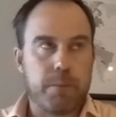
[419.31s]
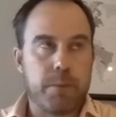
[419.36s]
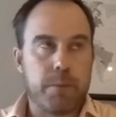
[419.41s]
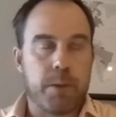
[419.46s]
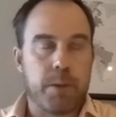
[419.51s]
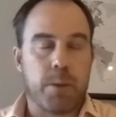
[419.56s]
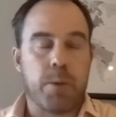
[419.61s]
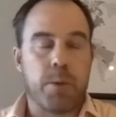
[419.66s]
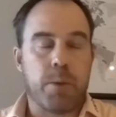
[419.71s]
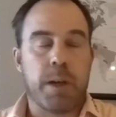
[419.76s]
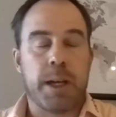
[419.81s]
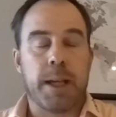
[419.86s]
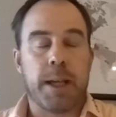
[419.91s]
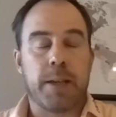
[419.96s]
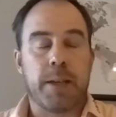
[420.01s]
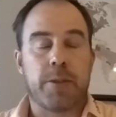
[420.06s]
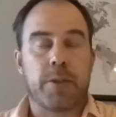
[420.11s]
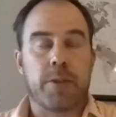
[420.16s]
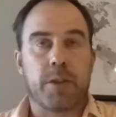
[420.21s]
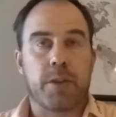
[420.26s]
their
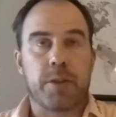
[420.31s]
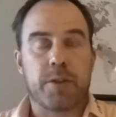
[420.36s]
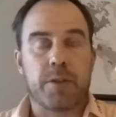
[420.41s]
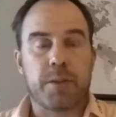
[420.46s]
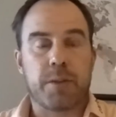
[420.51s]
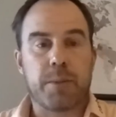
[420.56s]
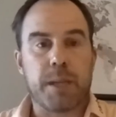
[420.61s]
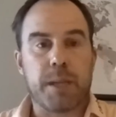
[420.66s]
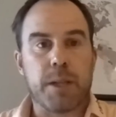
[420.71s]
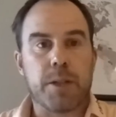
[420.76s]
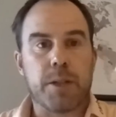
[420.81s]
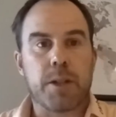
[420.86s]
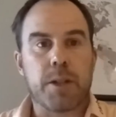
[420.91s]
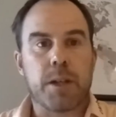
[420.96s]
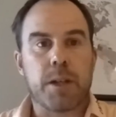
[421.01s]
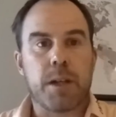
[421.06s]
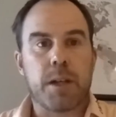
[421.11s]
winning sort of speech,